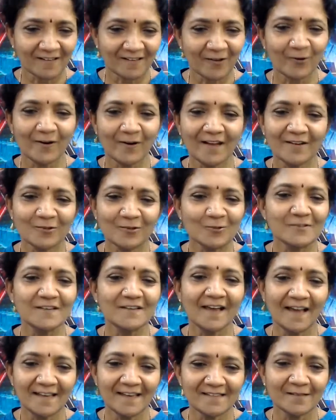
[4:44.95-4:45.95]
Sakurai also
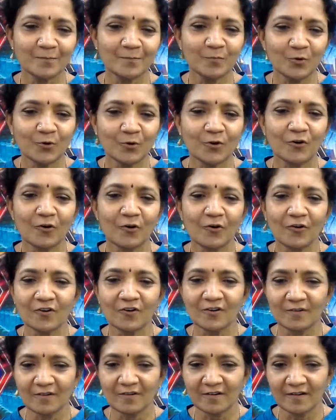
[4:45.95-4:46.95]
has a book
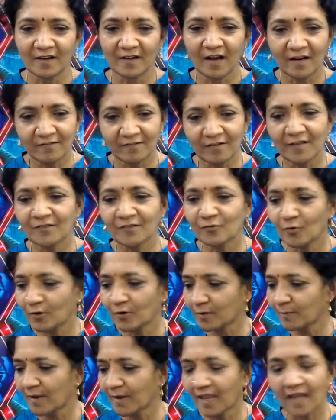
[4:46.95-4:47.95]
on advanced
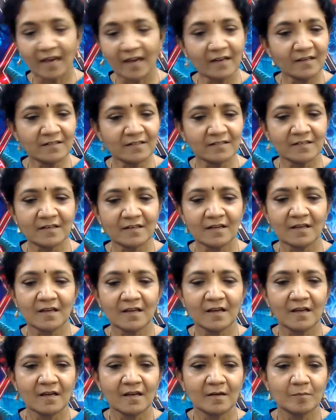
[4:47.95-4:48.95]
quantum mechanics,
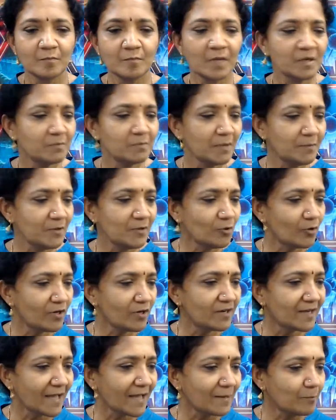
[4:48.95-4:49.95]
but maybe you
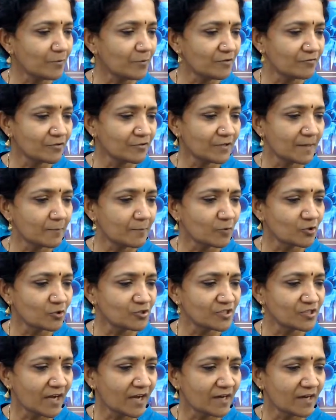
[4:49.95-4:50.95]
can type it for them on
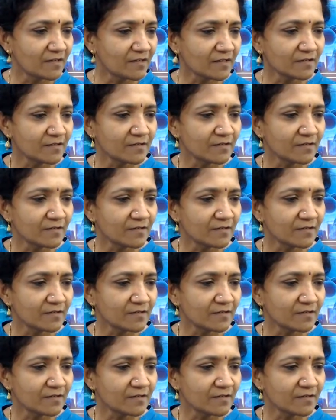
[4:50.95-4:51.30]
chat.